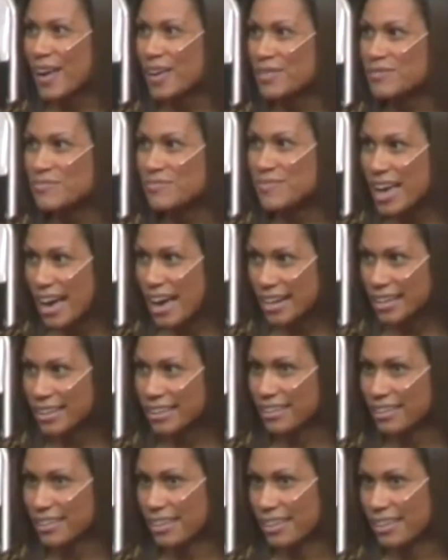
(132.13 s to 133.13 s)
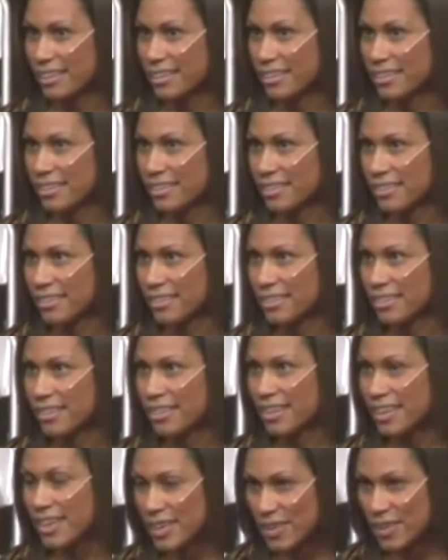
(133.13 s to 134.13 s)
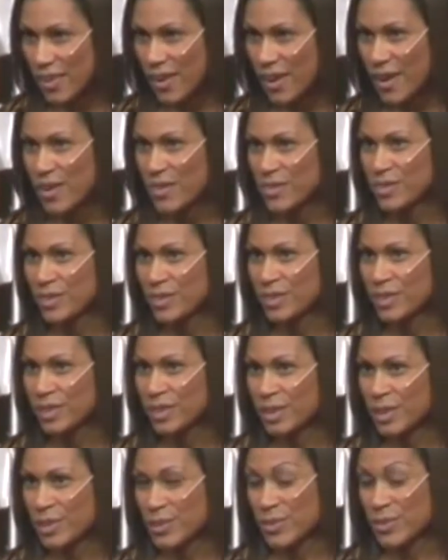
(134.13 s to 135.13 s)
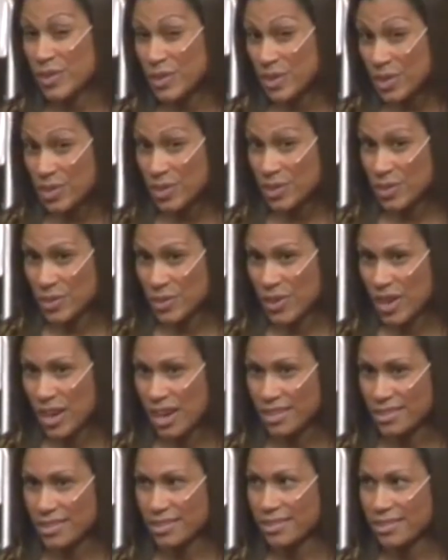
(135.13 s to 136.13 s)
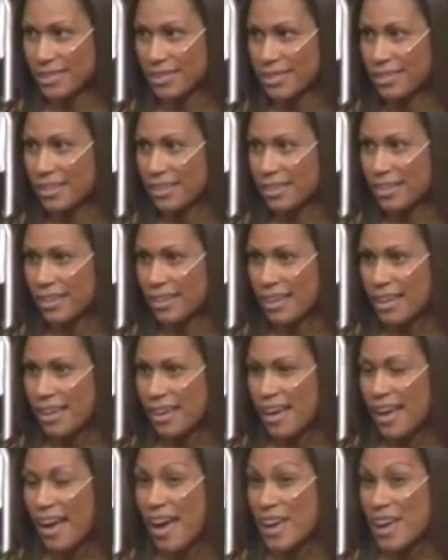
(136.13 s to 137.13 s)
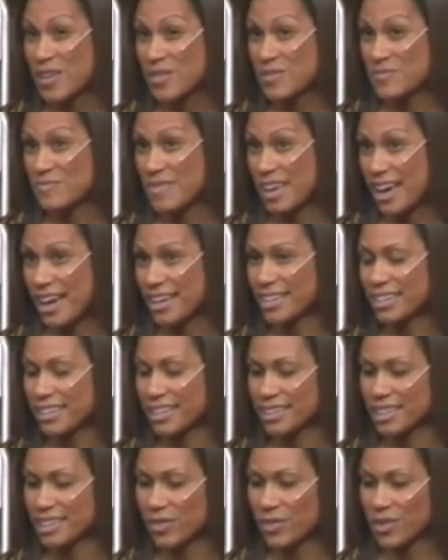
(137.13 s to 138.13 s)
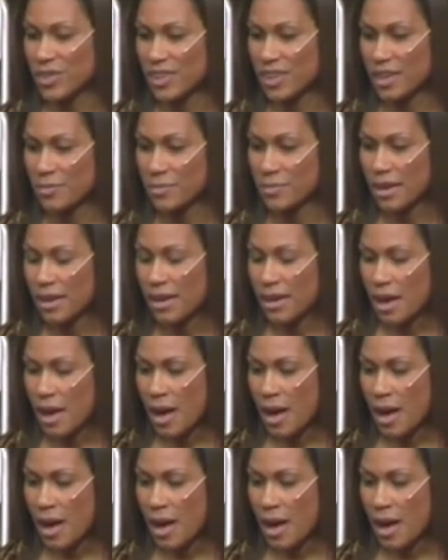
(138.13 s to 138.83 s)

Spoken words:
am madly in love with Jesus Christ. I am madly in love with him.